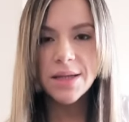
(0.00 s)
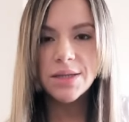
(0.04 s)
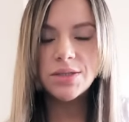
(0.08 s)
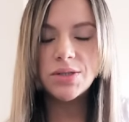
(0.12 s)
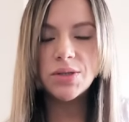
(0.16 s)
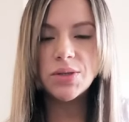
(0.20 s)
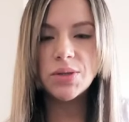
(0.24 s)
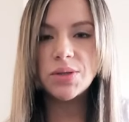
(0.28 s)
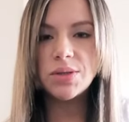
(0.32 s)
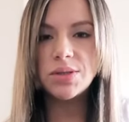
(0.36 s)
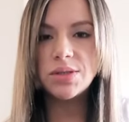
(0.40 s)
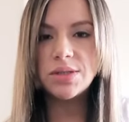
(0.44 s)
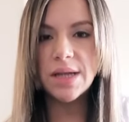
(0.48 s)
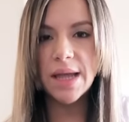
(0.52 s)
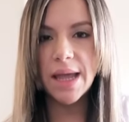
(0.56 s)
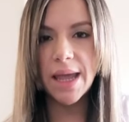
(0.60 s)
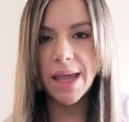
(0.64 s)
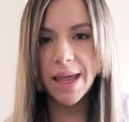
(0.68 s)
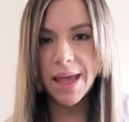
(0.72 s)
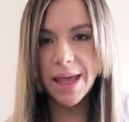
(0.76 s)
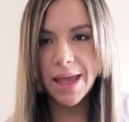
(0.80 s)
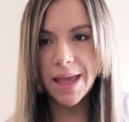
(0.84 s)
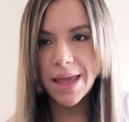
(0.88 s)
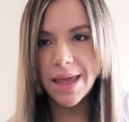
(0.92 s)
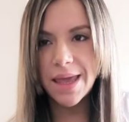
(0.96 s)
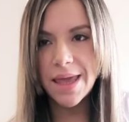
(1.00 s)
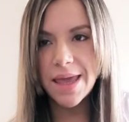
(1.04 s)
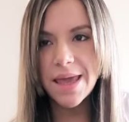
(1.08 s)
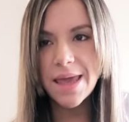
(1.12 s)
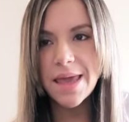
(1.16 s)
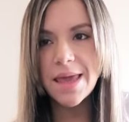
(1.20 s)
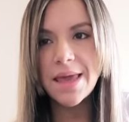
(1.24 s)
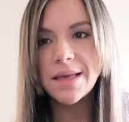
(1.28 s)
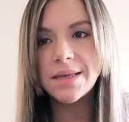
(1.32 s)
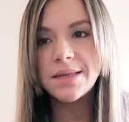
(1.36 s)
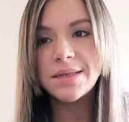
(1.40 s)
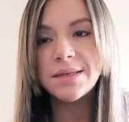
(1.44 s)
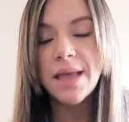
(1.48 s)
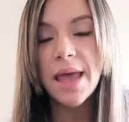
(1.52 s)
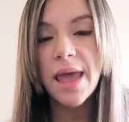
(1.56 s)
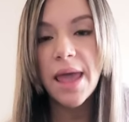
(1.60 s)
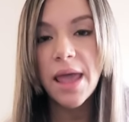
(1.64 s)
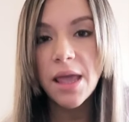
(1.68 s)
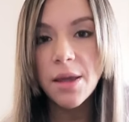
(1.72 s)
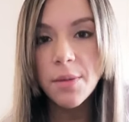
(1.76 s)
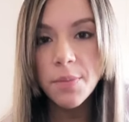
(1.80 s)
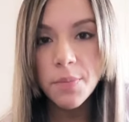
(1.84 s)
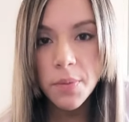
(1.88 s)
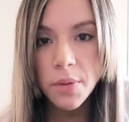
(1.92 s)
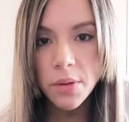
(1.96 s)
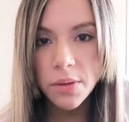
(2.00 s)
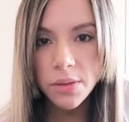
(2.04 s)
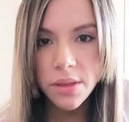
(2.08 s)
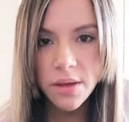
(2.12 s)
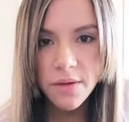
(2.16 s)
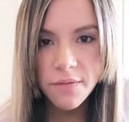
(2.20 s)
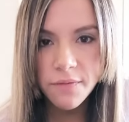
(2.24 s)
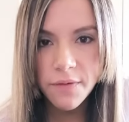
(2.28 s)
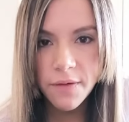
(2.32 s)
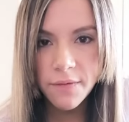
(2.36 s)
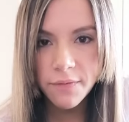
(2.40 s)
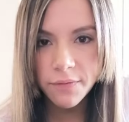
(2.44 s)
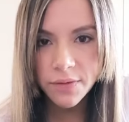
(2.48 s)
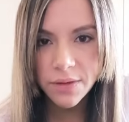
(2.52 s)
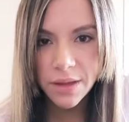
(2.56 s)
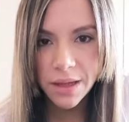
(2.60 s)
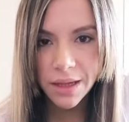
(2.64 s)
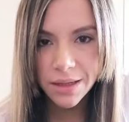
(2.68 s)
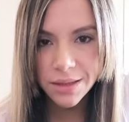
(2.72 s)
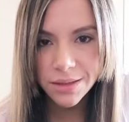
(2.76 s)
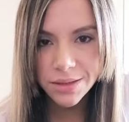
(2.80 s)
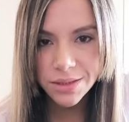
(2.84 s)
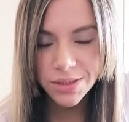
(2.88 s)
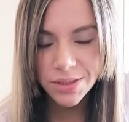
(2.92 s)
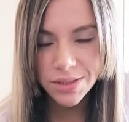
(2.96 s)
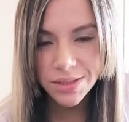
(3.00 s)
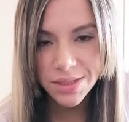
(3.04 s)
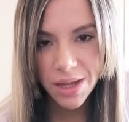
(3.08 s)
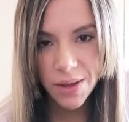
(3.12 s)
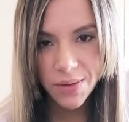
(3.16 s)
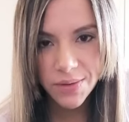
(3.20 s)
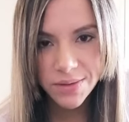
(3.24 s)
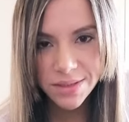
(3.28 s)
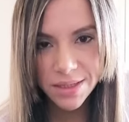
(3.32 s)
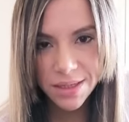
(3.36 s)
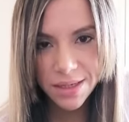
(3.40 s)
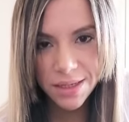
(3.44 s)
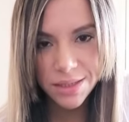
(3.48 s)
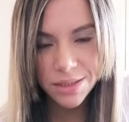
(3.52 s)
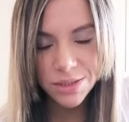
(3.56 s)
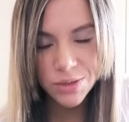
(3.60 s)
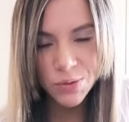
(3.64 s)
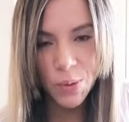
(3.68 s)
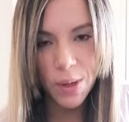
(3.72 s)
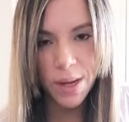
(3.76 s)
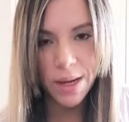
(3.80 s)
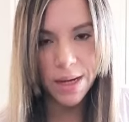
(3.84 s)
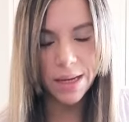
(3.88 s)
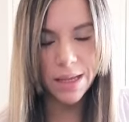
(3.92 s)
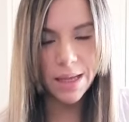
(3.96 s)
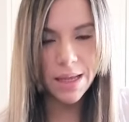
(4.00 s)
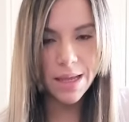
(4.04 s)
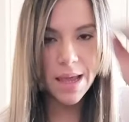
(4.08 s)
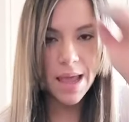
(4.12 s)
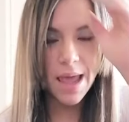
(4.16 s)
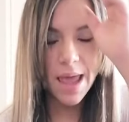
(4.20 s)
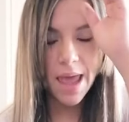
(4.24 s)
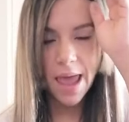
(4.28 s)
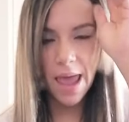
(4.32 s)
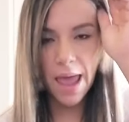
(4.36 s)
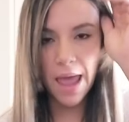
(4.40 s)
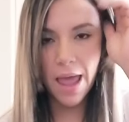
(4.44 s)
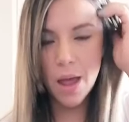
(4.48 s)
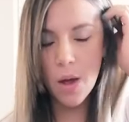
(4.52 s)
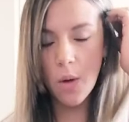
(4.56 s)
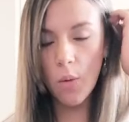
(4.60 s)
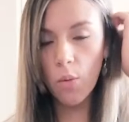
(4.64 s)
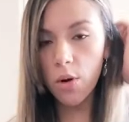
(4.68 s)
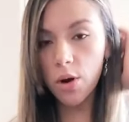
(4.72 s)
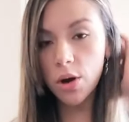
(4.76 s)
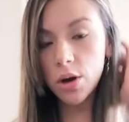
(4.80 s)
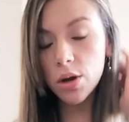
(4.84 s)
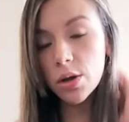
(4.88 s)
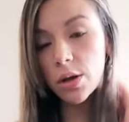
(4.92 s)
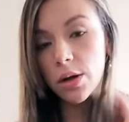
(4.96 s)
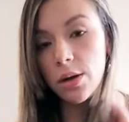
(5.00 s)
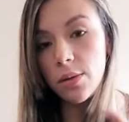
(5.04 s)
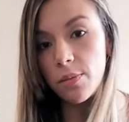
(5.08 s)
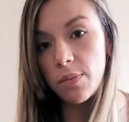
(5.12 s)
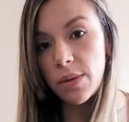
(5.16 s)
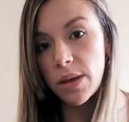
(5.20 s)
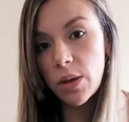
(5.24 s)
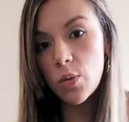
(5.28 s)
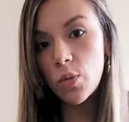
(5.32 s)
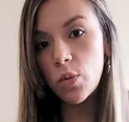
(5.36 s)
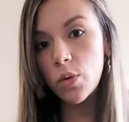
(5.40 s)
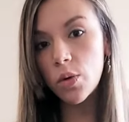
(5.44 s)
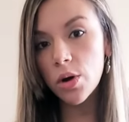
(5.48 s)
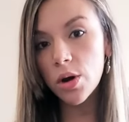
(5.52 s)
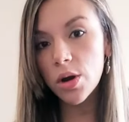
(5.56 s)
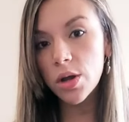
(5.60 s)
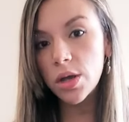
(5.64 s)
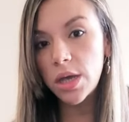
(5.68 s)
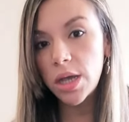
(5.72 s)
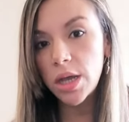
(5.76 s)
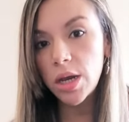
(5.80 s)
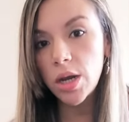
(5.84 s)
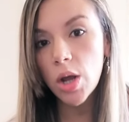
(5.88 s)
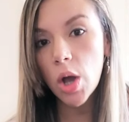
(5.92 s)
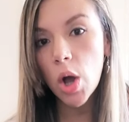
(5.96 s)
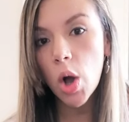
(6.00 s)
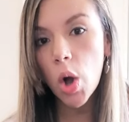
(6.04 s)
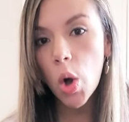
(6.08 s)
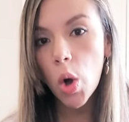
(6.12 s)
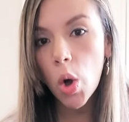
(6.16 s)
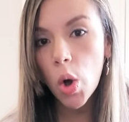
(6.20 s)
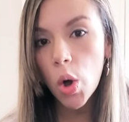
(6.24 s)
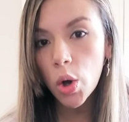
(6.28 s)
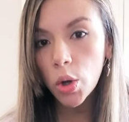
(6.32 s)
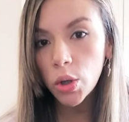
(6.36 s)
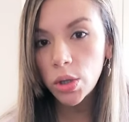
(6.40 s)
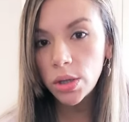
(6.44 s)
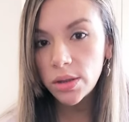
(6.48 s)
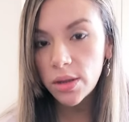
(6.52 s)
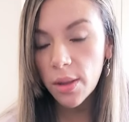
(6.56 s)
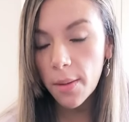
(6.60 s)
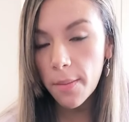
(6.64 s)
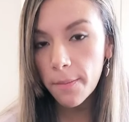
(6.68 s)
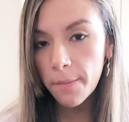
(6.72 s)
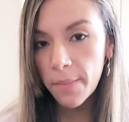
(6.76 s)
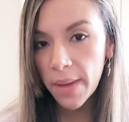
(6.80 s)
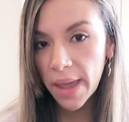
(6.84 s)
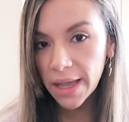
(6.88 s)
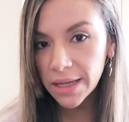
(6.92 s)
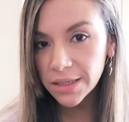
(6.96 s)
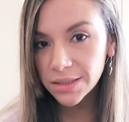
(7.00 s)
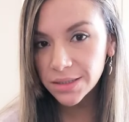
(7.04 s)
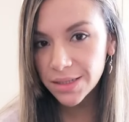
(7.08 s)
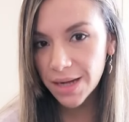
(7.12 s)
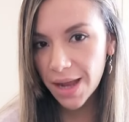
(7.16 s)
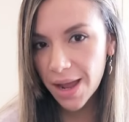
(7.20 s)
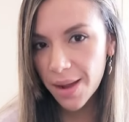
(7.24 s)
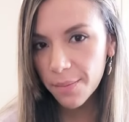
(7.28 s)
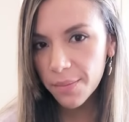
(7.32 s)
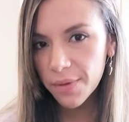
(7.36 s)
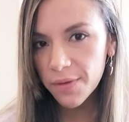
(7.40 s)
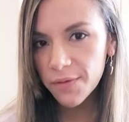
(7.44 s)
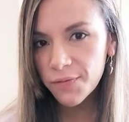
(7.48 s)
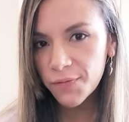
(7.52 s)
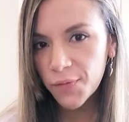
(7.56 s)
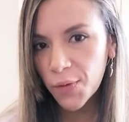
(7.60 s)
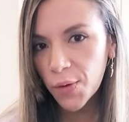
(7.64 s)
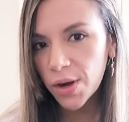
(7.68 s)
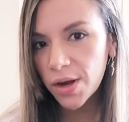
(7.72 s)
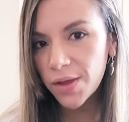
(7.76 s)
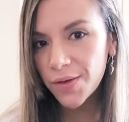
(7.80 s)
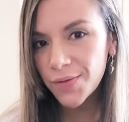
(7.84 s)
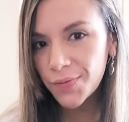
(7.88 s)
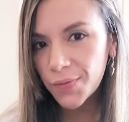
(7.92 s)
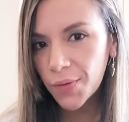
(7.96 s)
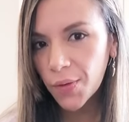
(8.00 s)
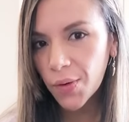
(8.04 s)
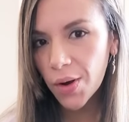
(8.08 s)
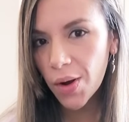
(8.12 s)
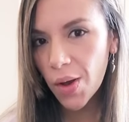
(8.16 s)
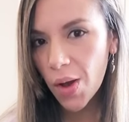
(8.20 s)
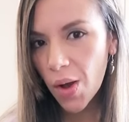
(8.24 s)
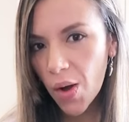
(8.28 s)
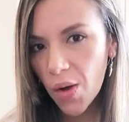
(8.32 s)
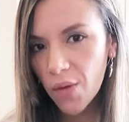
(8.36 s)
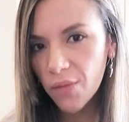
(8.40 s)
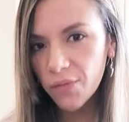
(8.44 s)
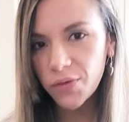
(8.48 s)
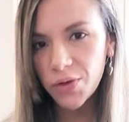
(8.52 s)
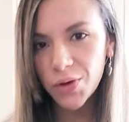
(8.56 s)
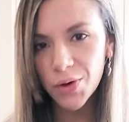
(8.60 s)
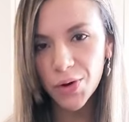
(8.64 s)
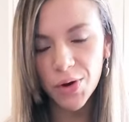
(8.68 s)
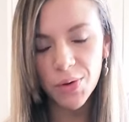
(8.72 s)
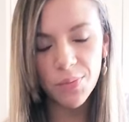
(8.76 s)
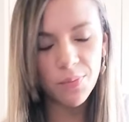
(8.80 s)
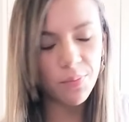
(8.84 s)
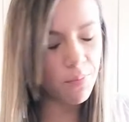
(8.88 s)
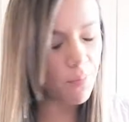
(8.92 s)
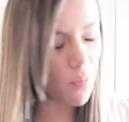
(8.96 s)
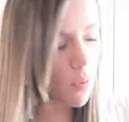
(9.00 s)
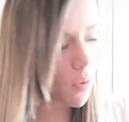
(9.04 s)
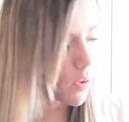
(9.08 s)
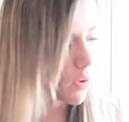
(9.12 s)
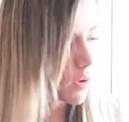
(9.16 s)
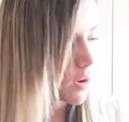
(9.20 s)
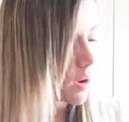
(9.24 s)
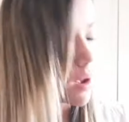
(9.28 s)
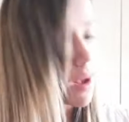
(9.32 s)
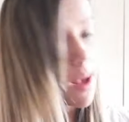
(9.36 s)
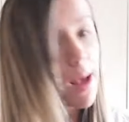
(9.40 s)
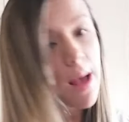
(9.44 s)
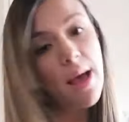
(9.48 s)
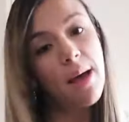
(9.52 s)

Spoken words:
Today is April the 15th, 2020, and we're going to be working on the page number 44 of your book.